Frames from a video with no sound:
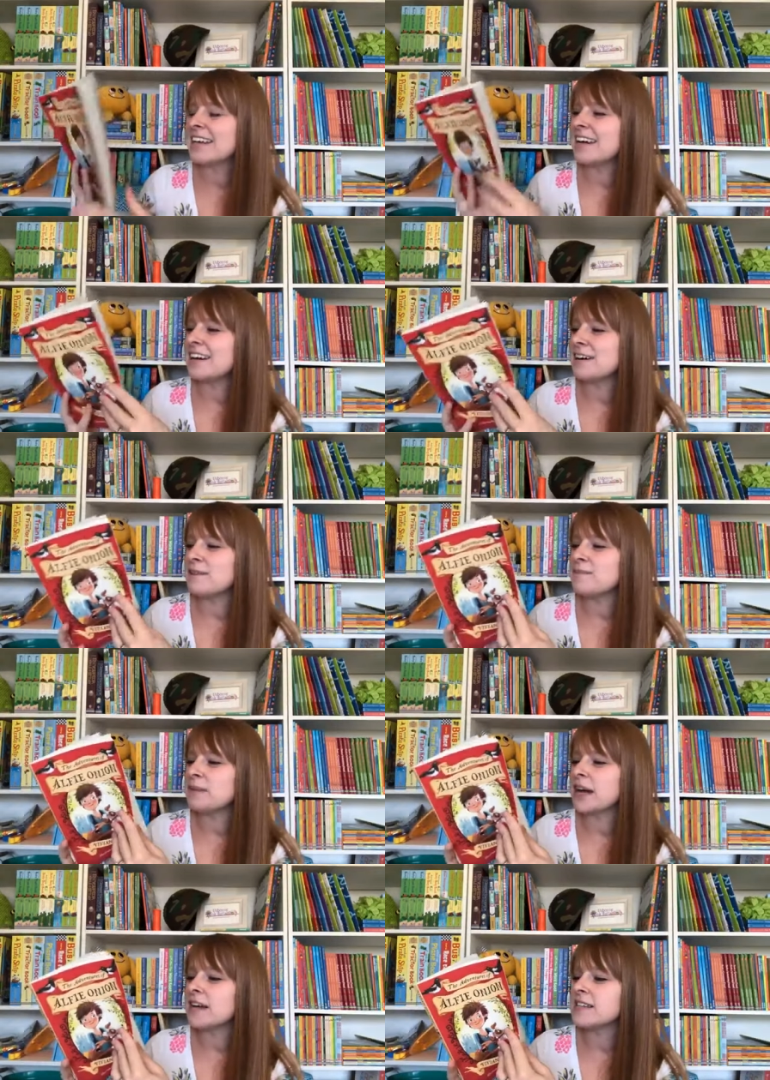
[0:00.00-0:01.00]
um,
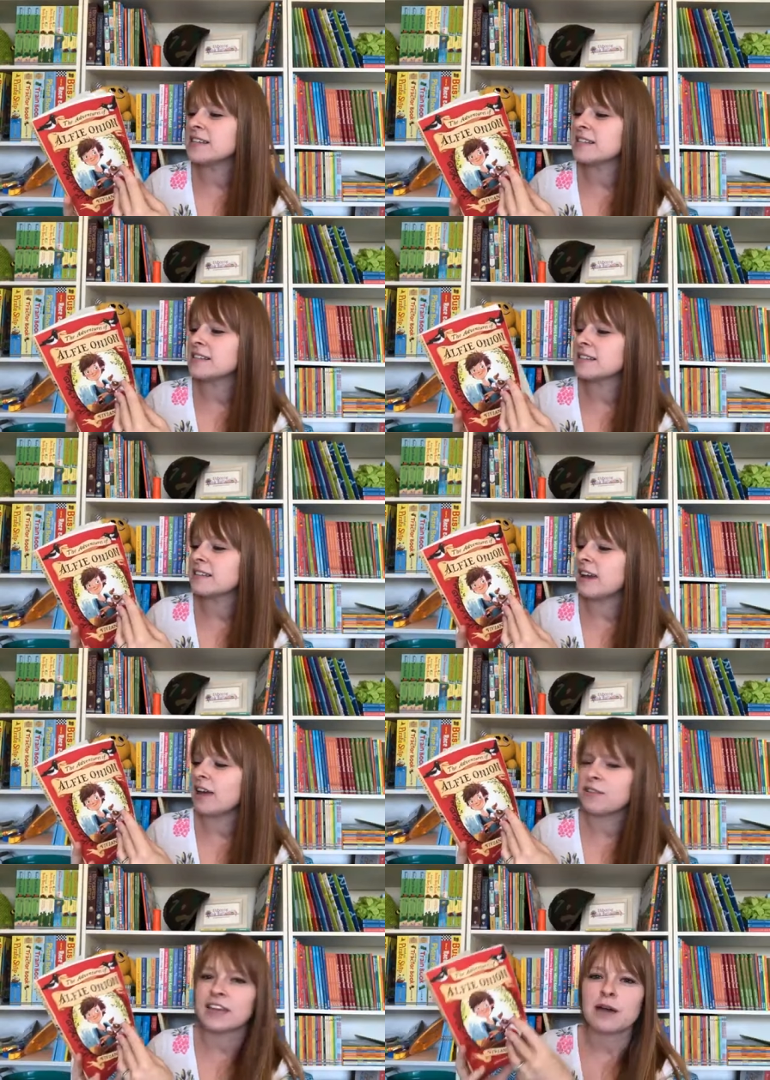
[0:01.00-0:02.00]
because I
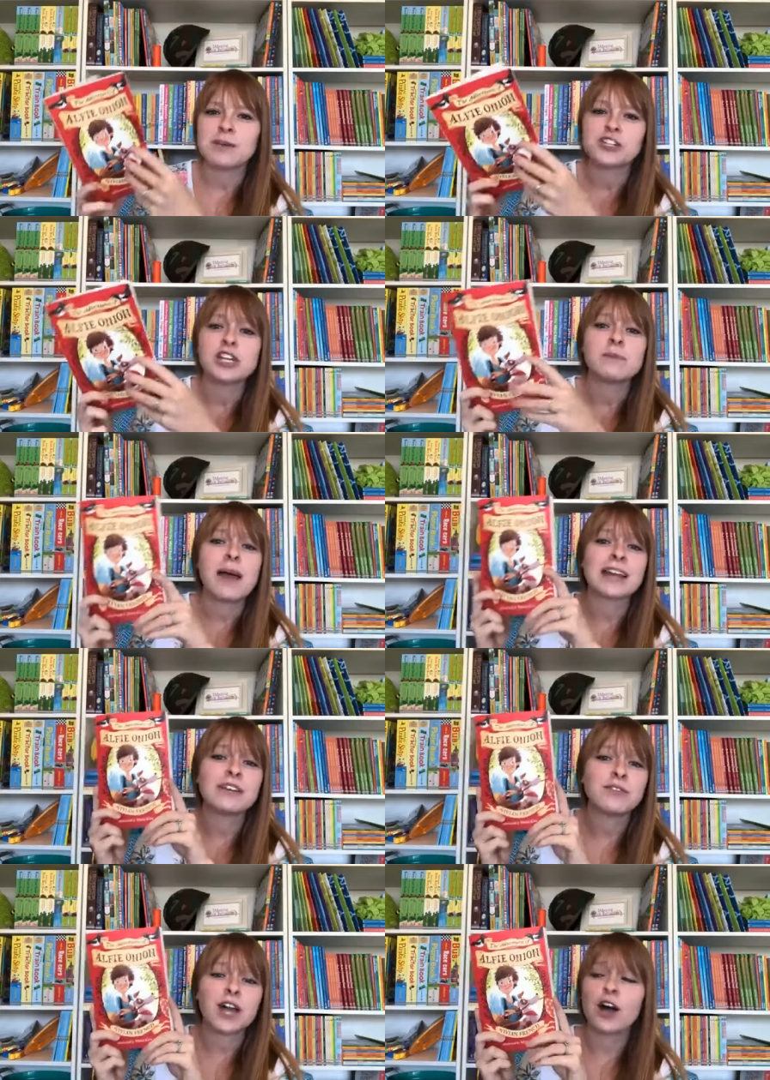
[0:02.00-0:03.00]
don't think I mentioned
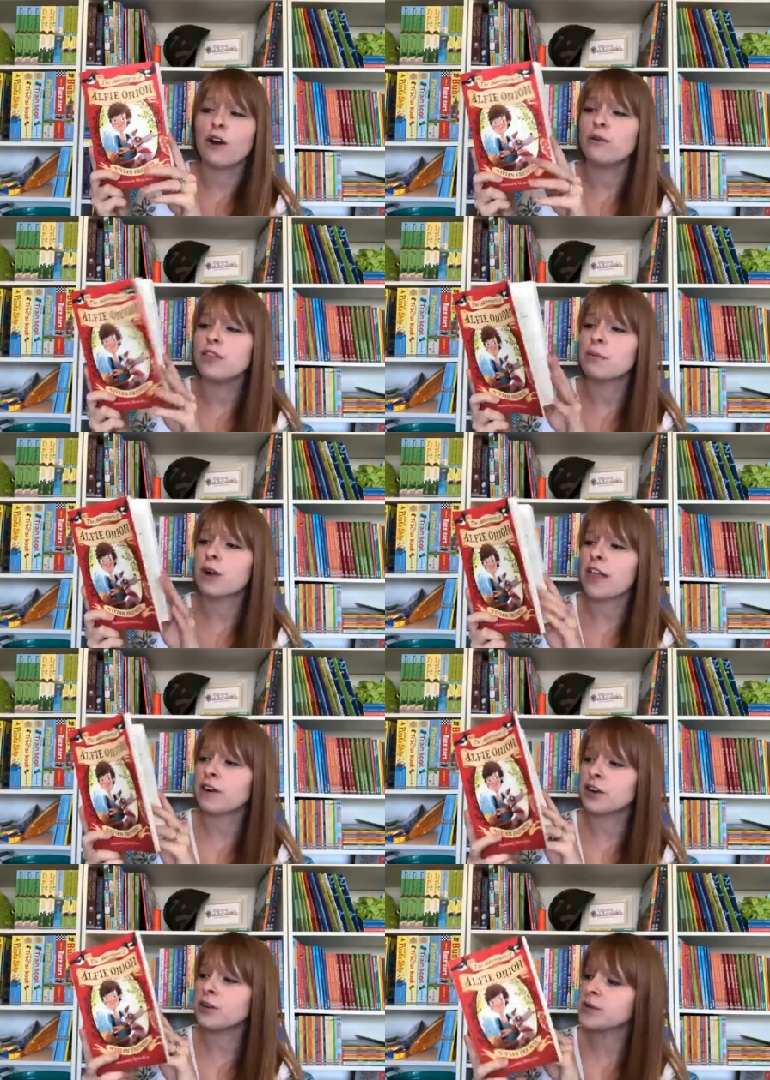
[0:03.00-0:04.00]
Magnifico, the
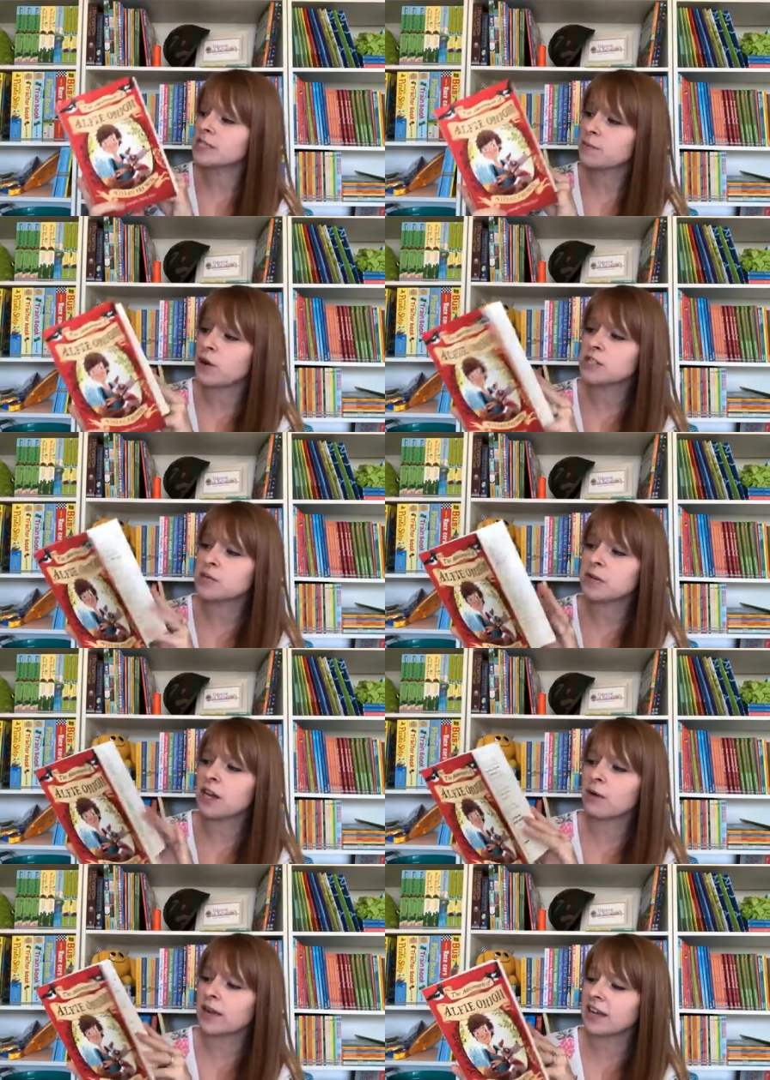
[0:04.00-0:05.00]
brother who was supposed to be
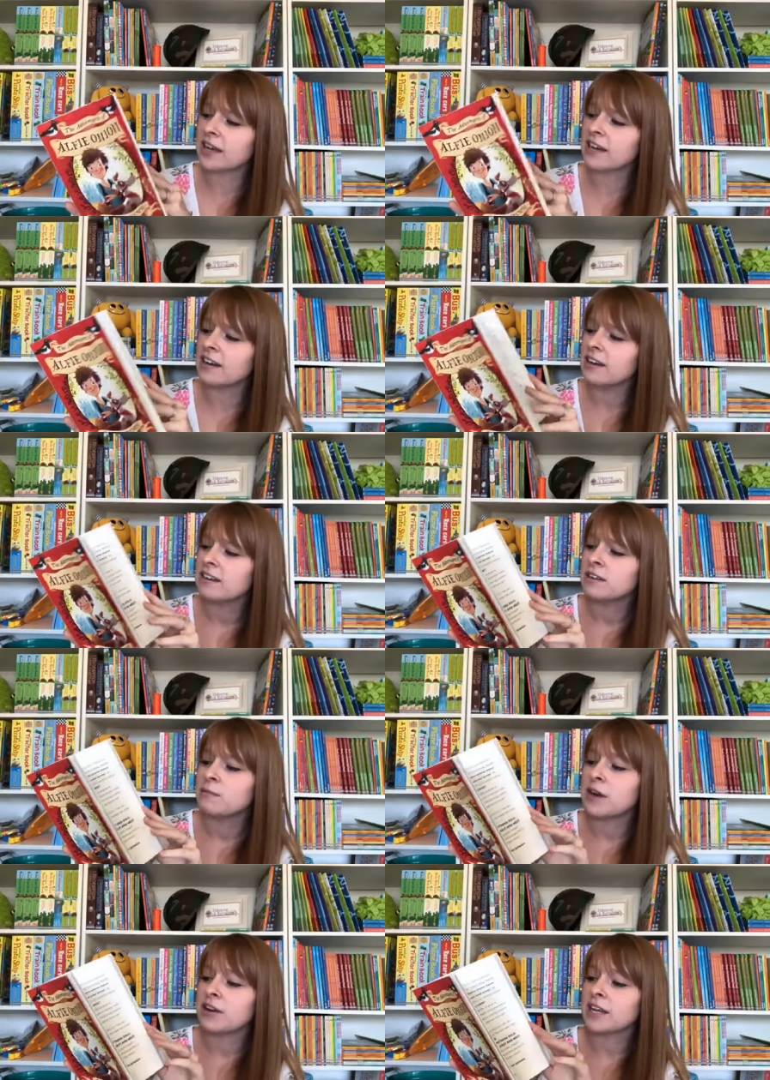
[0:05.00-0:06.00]
going and
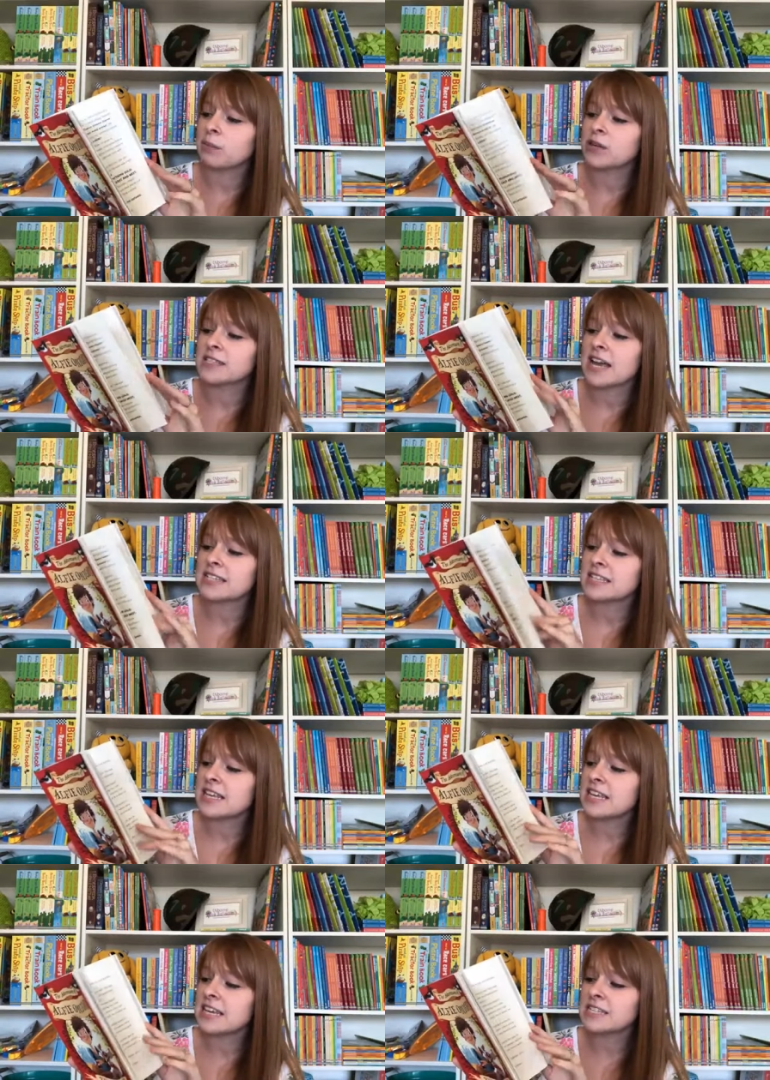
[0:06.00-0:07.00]
marrying a princess,
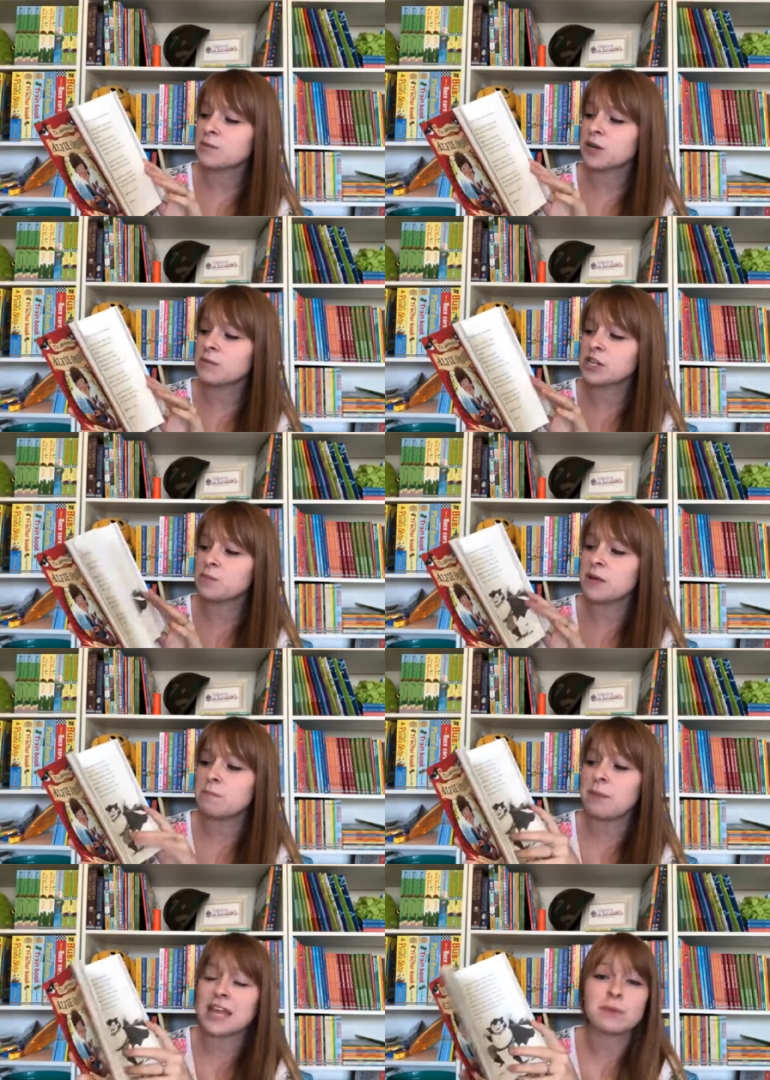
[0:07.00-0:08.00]
he has pretty much been
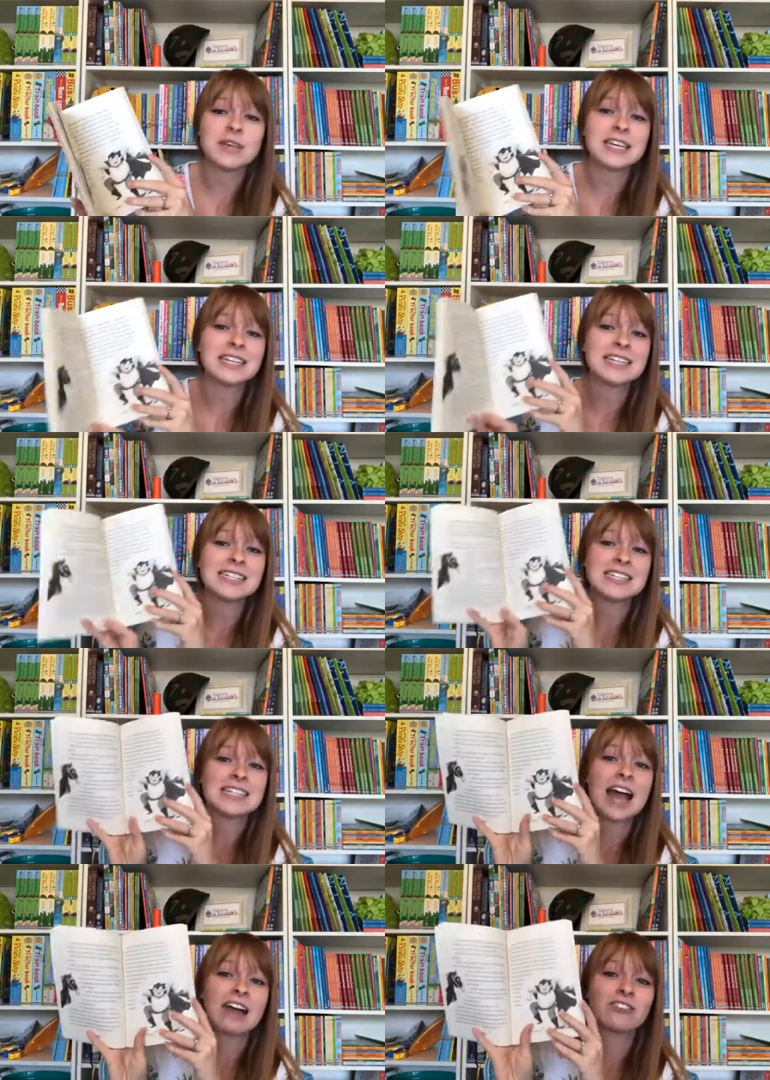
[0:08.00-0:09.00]
babied his
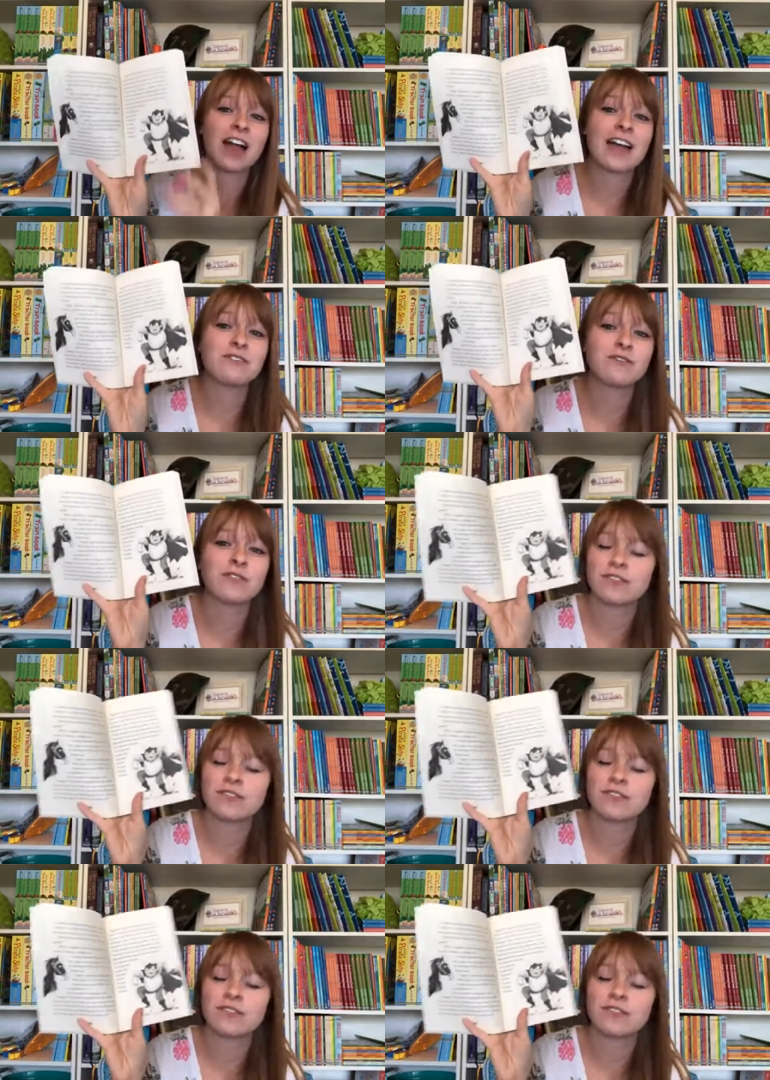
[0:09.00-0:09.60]
entire life.